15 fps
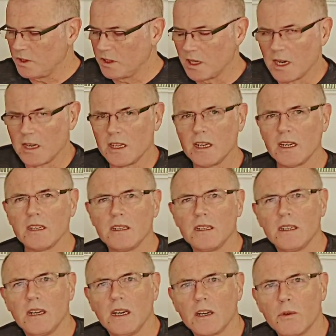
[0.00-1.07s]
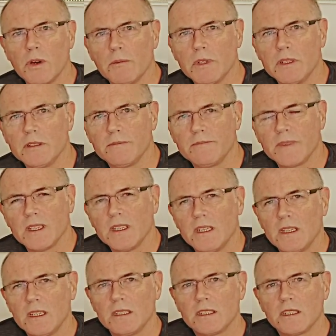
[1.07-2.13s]
with other equipment
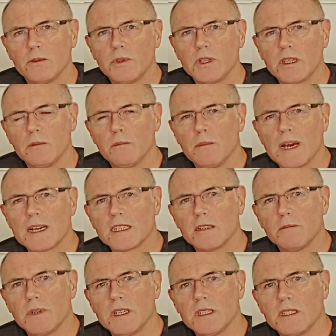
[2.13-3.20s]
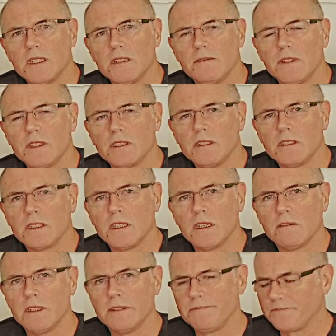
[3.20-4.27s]
so we can maximize the efficiency
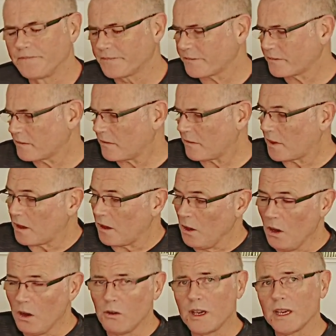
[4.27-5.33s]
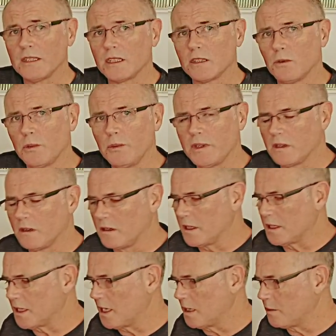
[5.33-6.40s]
of it. Okay, so what we've got on the
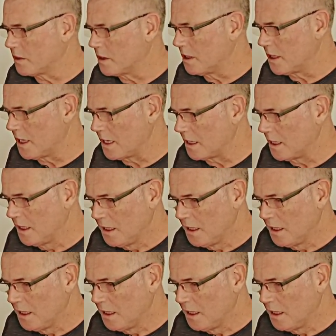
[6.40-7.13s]
table today,